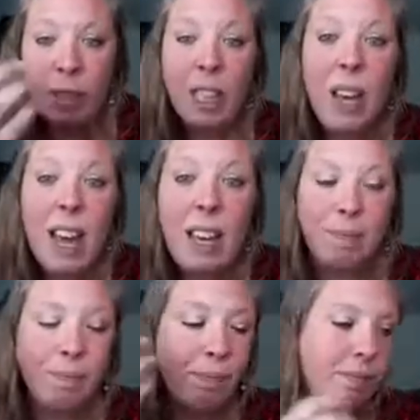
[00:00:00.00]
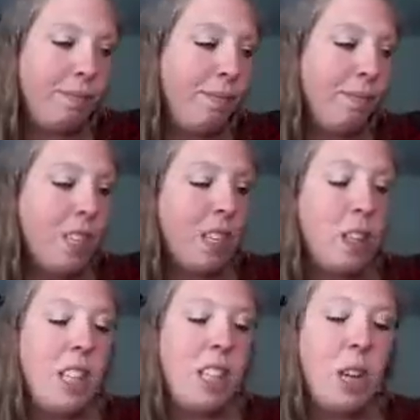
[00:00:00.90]
So yeah,
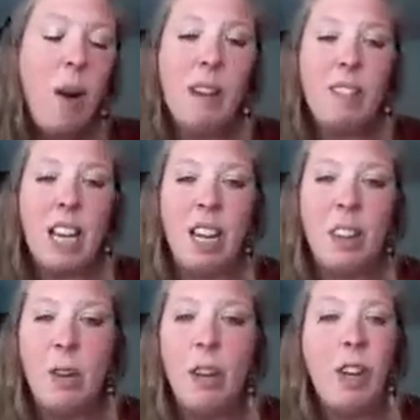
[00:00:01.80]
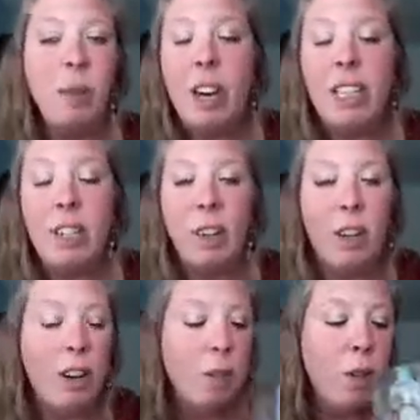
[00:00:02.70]
so they do have teeth. Who knew? I did not
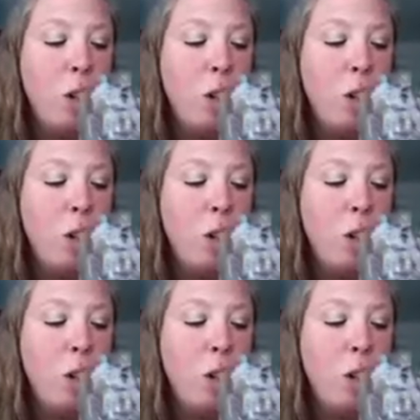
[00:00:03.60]
know.